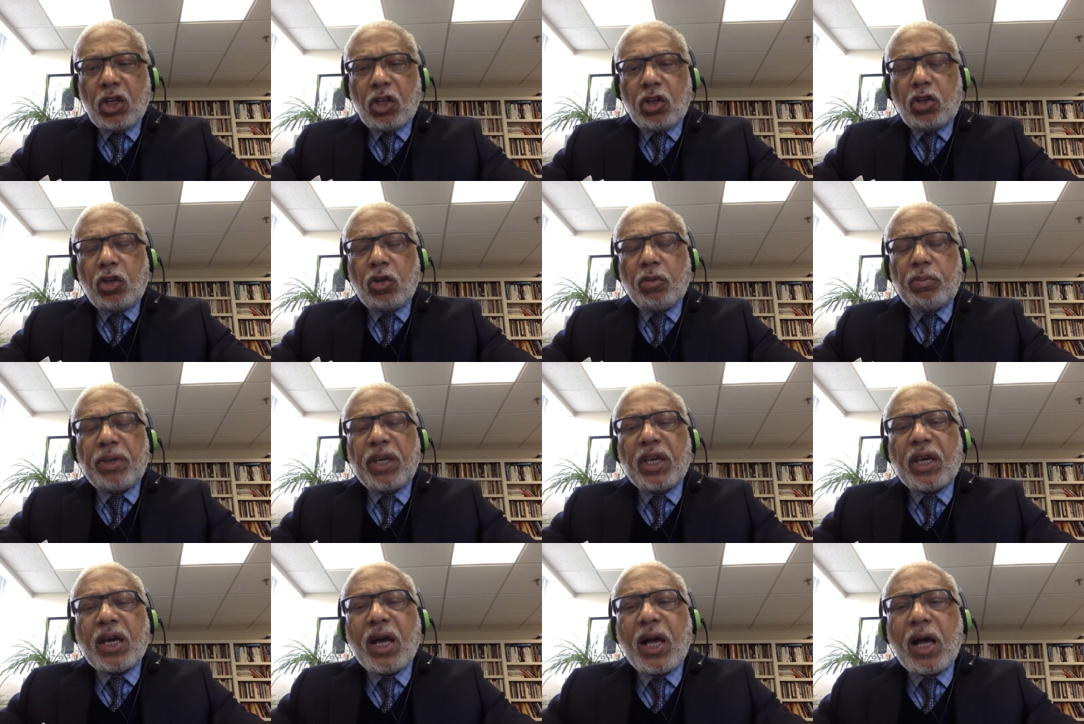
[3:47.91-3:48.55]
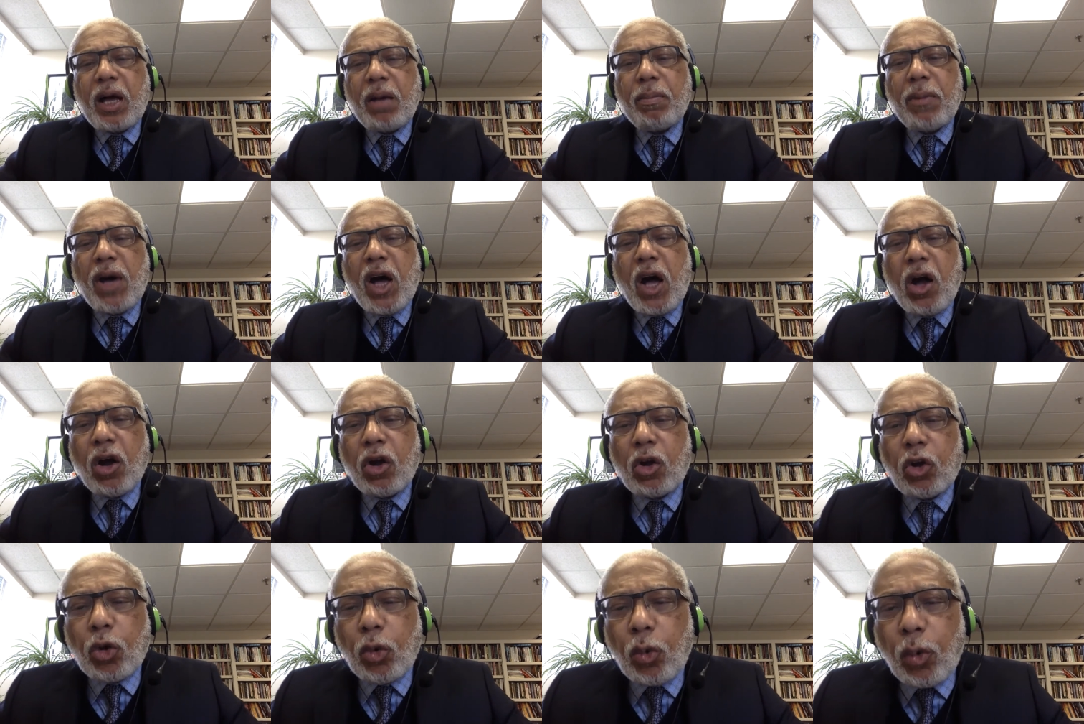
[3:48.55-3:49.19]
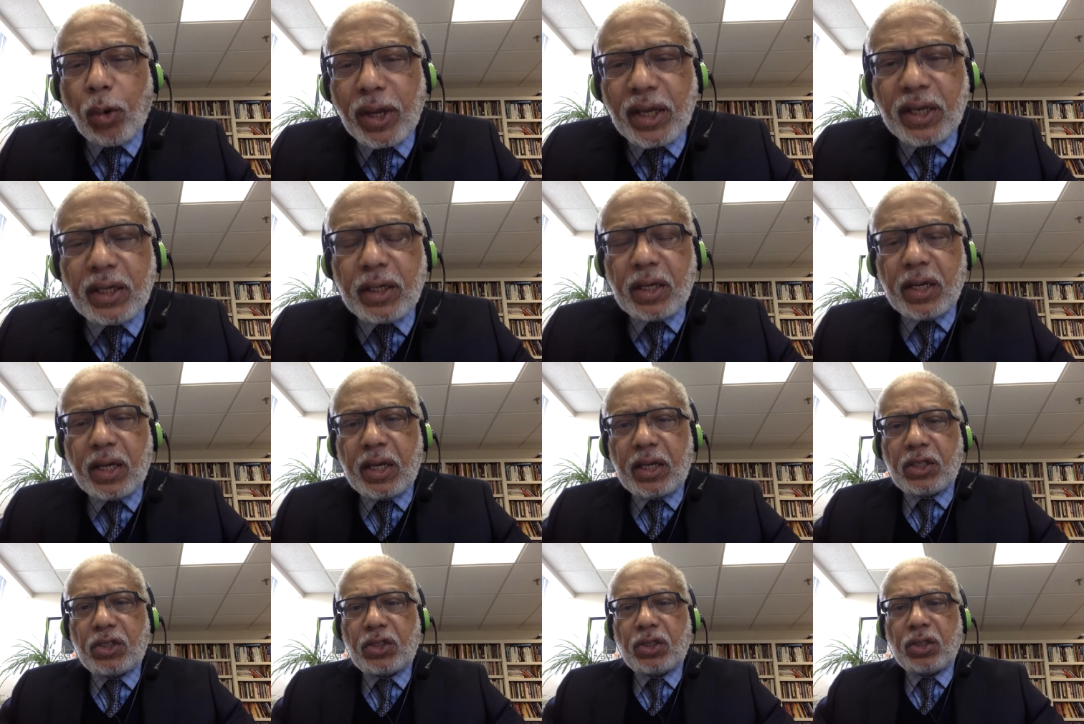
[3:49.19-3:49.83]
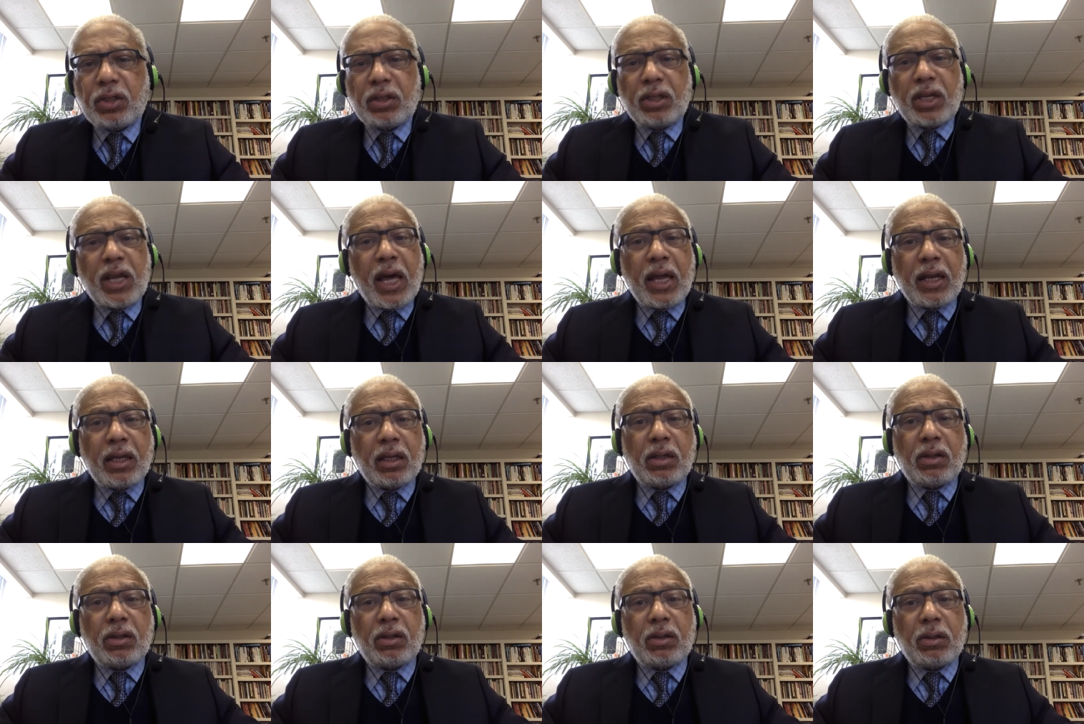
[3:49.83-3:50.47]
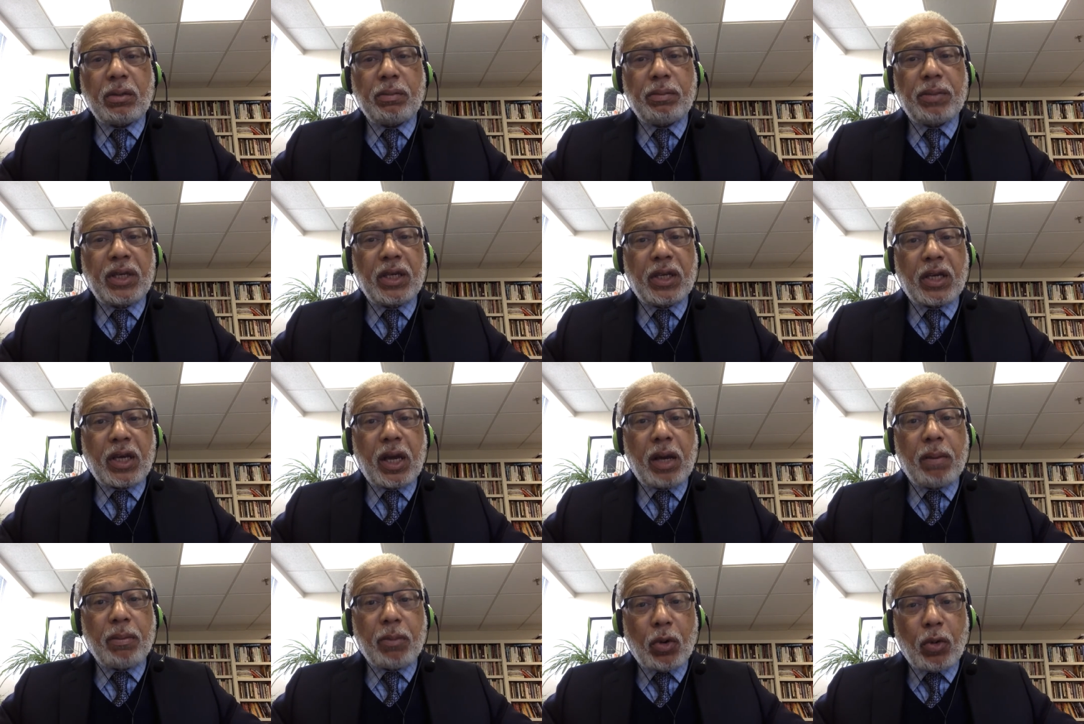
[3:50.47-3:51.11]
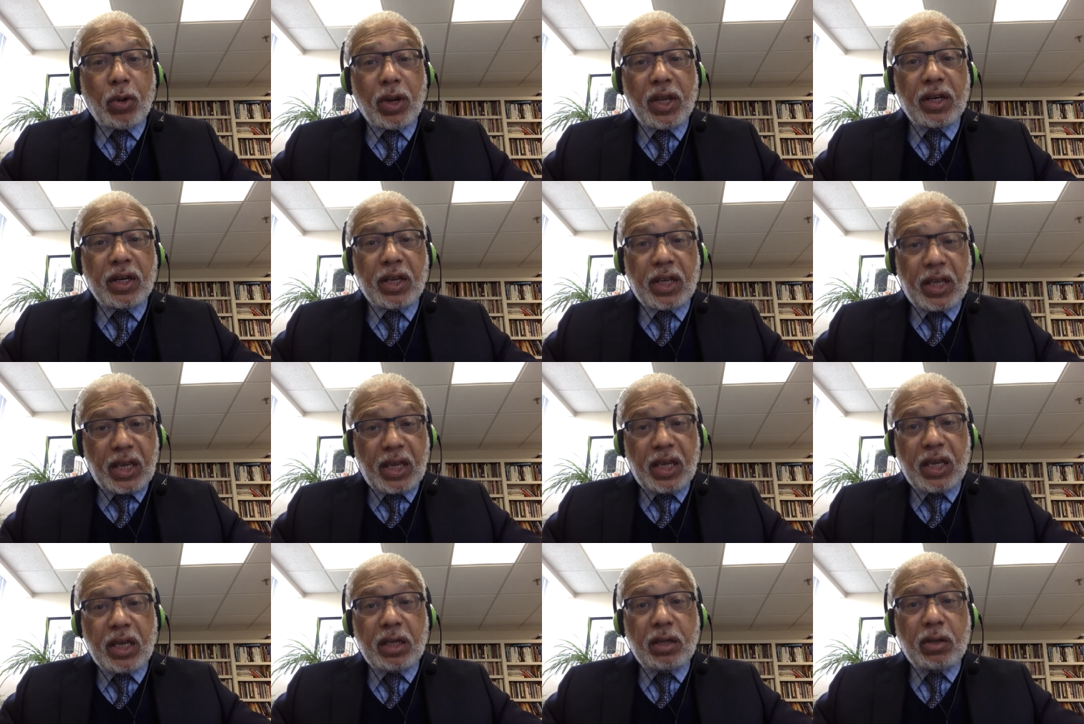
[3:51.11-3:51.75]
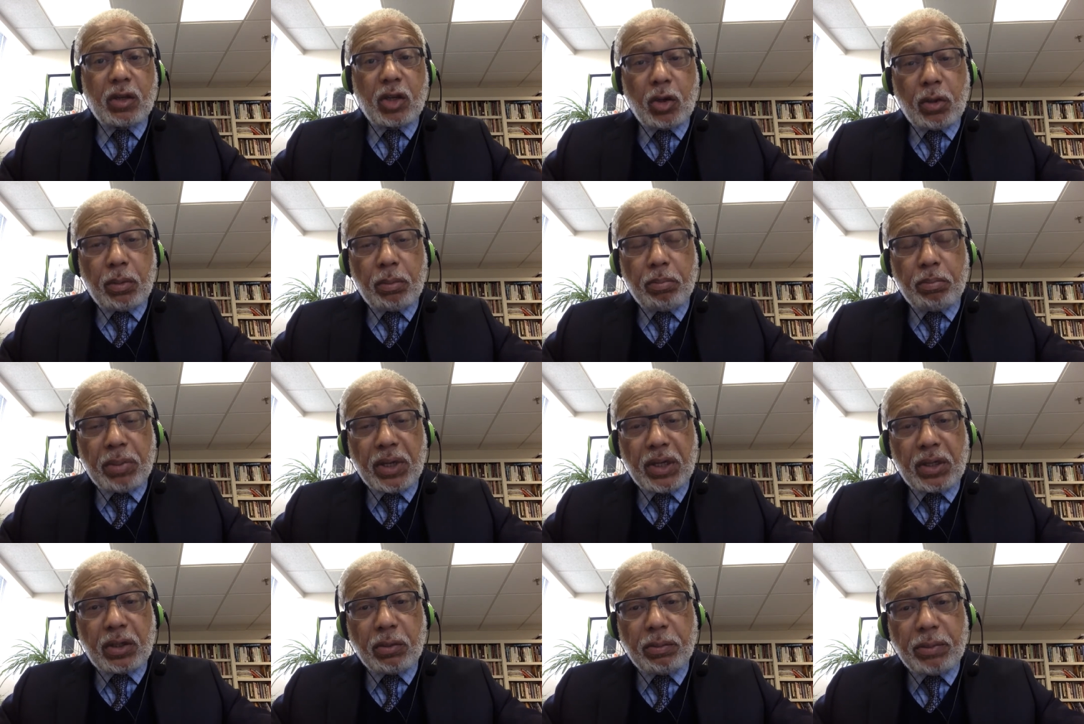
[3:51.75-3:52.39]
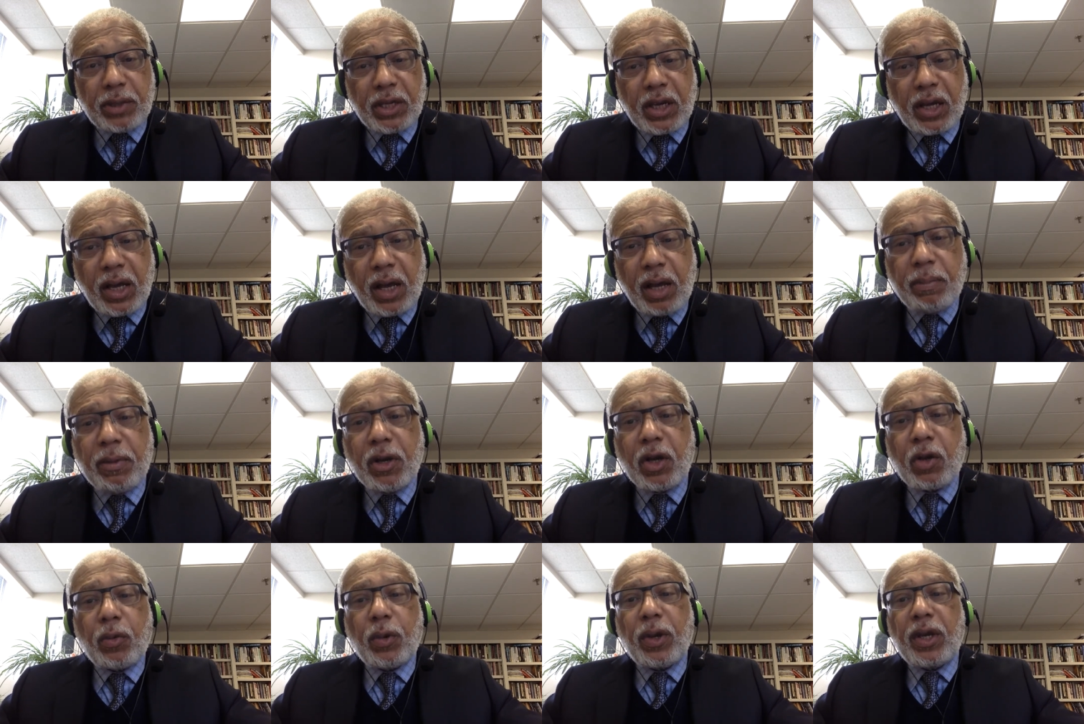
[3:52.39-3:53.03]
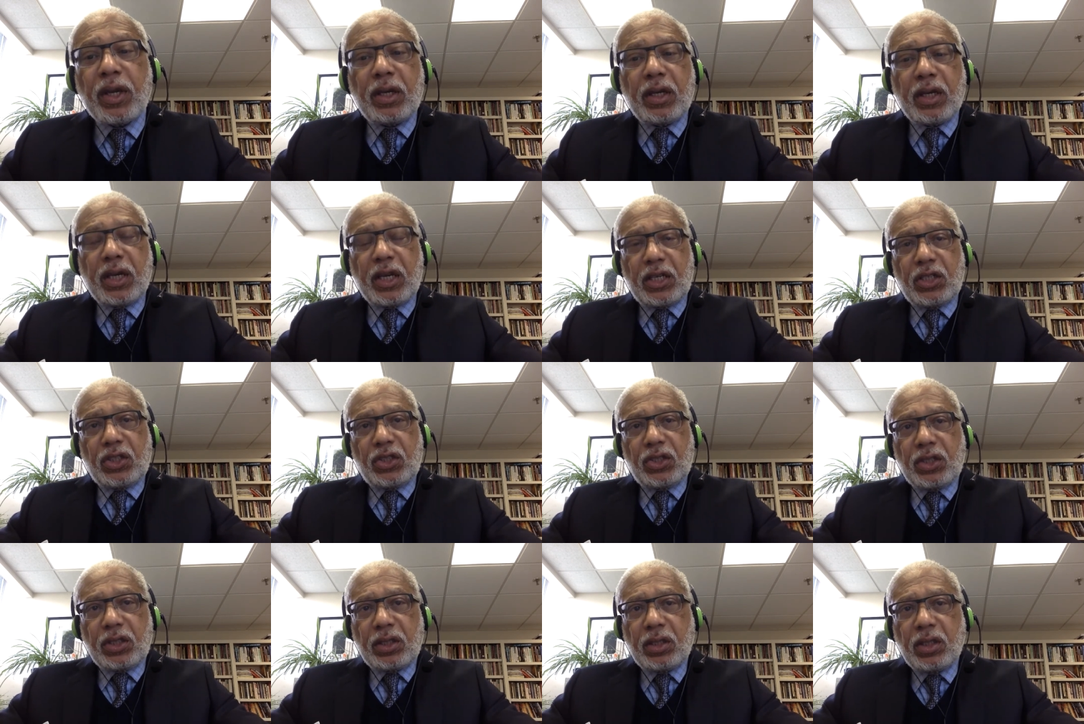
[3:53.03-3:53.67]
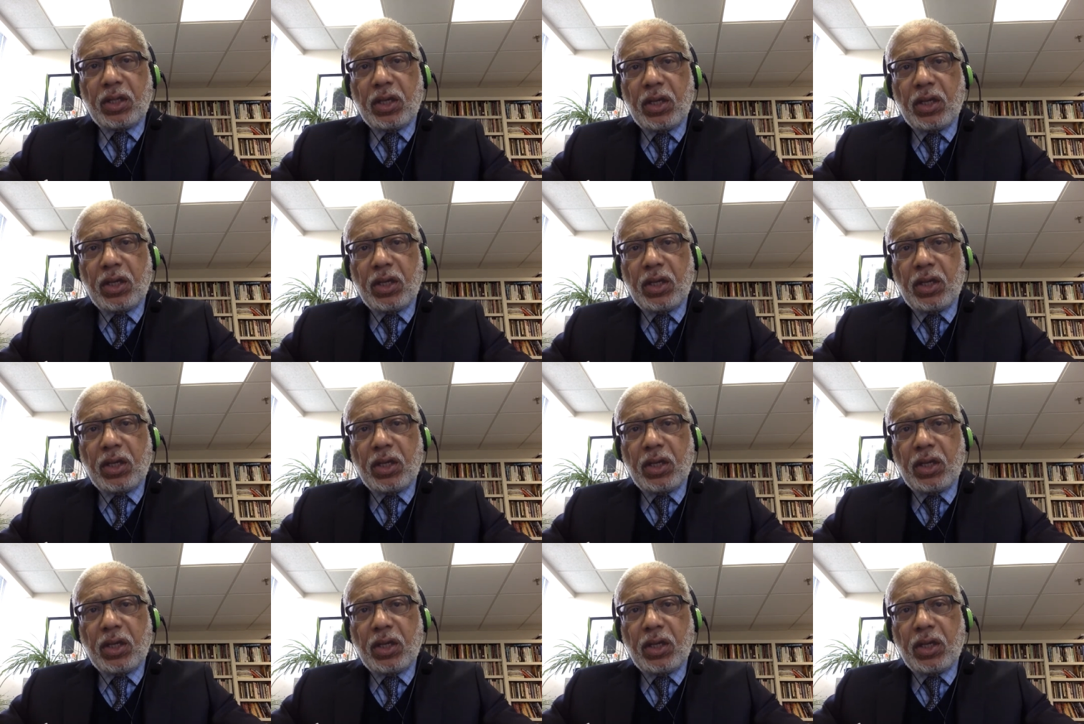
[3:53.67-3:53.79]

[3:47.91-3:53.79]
to become a great nation, not to become great again, to, but to become a great nation,